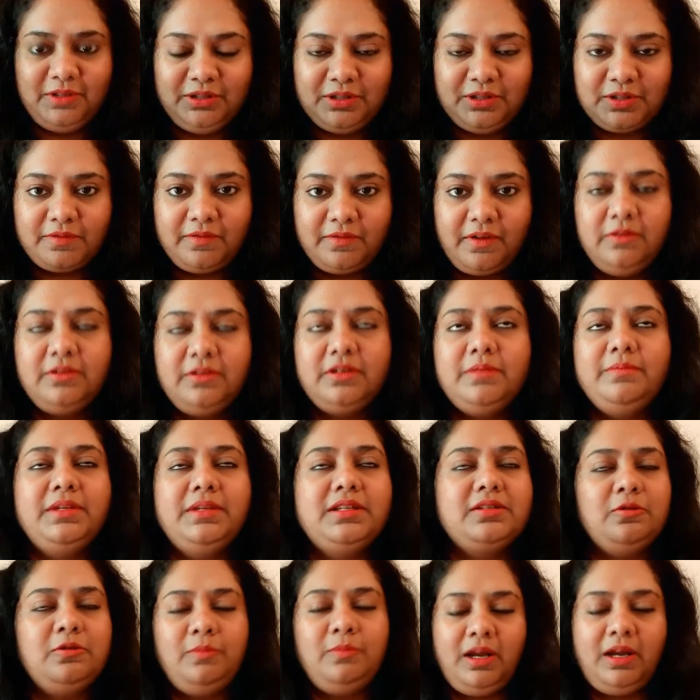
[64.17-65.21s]
those fountain pens
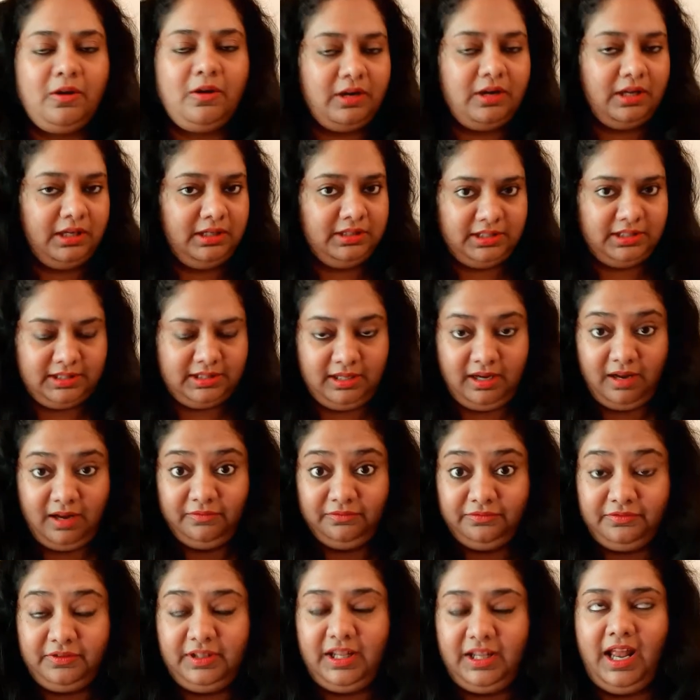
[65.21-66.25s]
oh my god i just
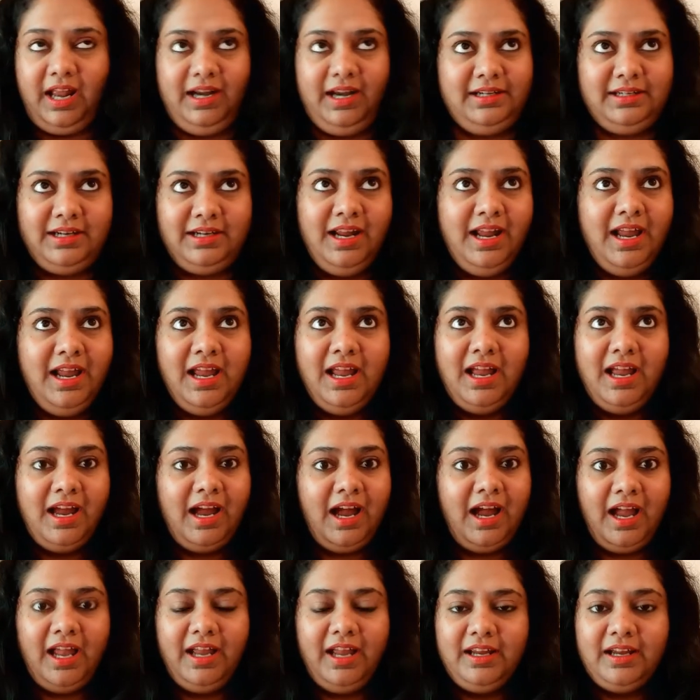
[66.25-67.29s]
loved that
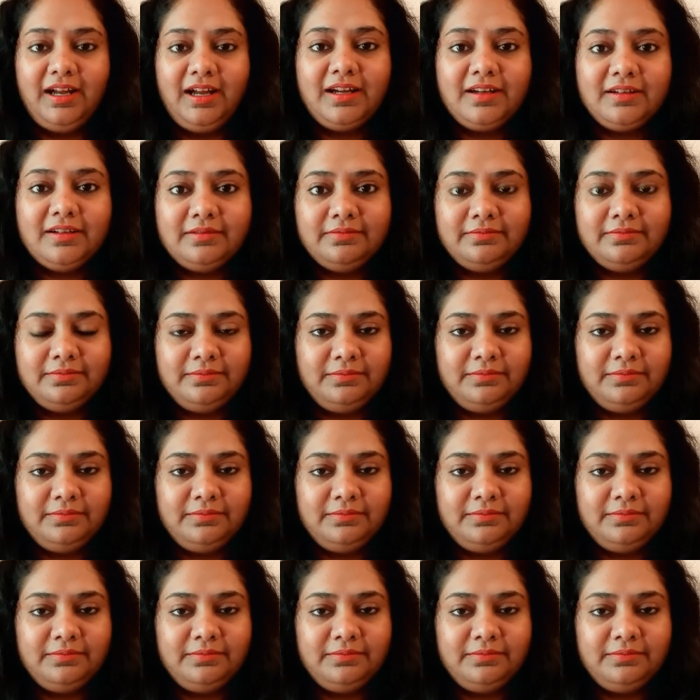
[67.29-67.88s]
i uh,